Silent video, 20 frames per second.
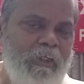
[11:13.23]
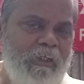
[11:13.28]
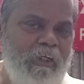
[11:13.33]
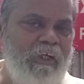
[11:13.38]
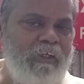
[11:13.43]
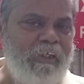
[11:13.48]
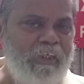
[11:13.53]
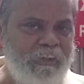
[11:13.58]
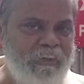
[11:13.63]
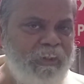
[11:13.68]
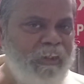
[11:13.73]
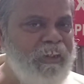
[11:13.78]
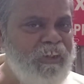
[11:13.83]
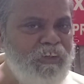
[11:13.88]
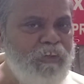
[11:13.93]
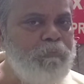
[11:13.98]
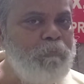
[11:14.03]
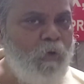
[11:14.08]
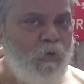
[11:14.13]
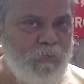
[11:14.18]
conduction
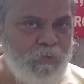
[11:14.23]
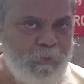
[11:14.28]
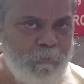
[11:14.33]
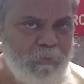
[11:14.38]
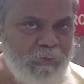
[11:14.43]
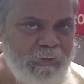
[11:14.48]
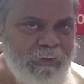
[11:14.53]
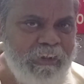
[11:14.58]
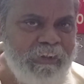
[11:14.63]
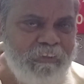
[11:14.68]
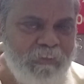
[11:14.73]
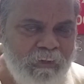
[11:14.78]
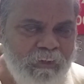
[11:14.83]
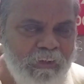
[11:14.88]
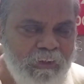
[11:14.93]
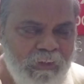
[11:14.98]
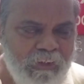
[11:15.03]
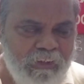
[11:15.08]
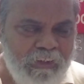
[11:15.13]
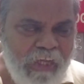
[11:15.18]
is possible. This
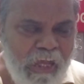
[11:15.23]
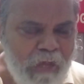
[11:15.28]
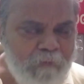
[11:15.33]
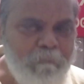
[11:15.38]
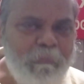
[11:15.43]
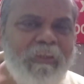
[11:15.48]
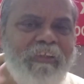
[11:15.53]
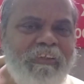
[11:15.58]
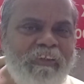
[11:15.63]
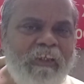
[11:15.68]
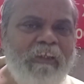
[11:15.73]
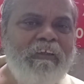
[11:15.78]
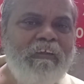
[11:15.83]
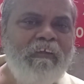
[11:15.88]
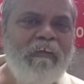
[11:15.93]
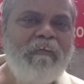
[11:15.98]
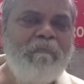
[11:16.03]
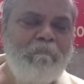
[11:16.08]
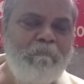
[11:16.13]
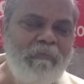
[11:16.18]
happens
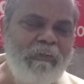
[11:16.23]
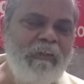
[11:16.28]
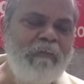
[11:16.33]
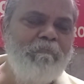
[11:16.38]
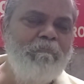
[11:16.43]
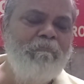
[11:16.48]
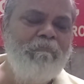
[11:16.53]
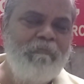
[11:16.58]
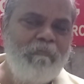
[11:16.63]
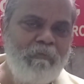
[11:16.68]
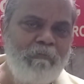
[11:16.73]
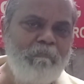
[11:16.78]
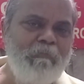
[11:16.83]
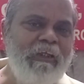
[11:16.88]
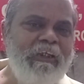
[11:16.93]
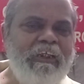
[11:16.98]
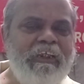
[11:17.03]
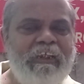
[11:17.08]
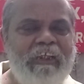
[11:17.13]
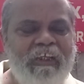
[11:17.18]
in
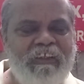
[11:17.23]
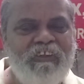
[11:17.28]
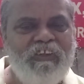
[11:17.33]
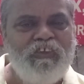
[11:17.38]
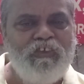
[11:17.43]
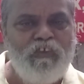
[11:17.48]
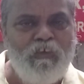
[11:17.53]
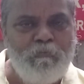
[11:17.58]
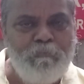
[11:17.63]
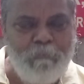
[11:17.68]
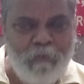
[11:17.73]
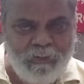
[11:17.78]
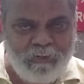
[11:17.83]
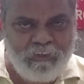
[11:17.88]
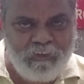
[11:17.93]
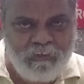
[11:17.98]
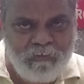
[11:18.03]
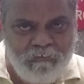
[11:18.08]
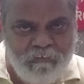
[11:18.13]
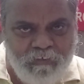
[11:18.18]
many cases of metal.
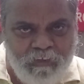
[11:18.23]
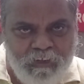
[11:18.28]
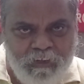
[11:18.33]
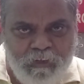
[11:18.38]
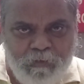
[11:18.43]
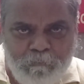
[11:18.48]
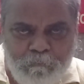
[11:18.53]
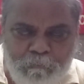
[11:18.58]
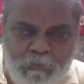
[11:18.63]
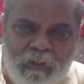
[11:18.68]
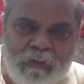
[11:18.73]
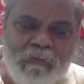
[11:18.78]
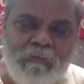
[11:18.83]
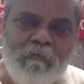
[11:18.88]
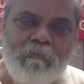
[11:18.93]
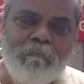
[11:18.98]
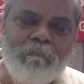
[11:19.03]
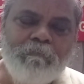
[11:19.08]
But